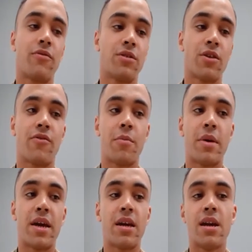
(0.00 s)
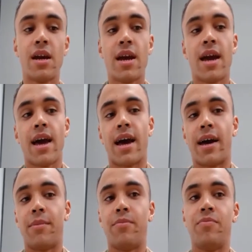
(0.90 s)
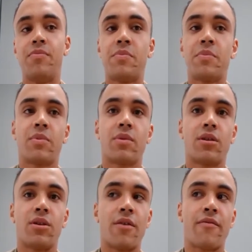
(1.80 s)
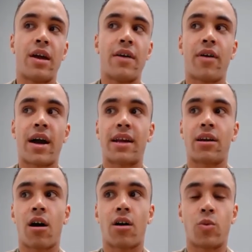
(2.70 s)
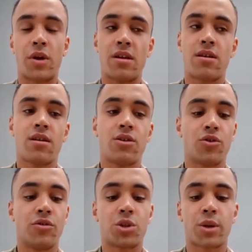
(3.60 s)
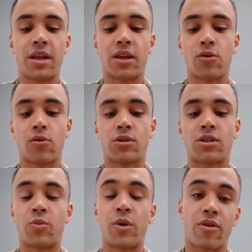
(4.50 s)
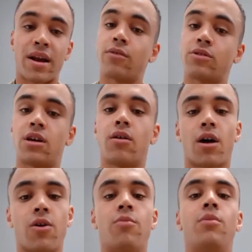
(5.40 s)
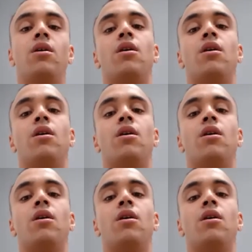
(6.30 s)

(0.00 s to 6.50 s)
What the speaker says: So for me, you know, if I had a hard week during the training course and we were allowed to go home,